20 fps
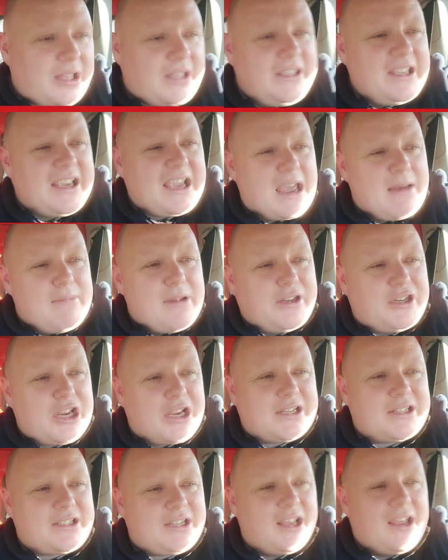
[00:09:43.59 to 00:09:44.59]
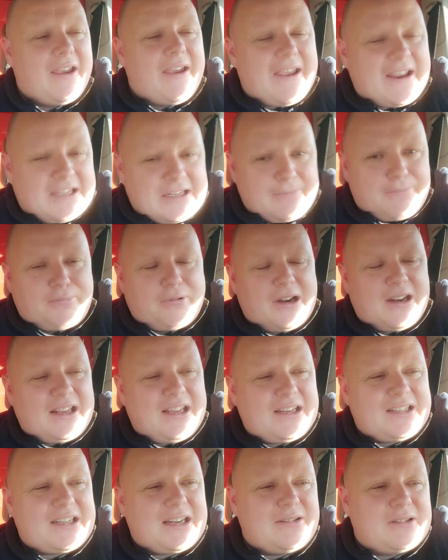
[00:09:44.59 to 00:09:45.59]
you get the gist. He
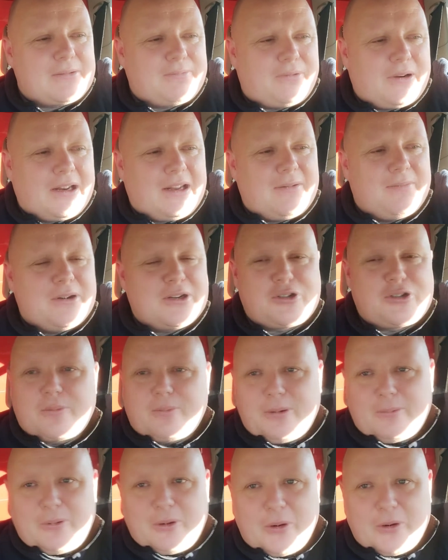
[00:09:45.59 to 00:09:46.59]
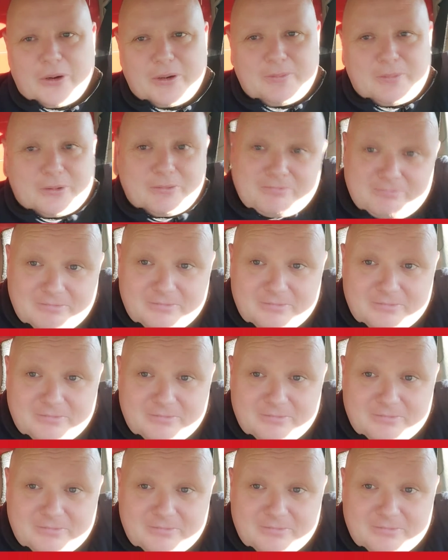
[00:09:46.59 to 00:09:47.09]
seems a pretty miserable bloke, but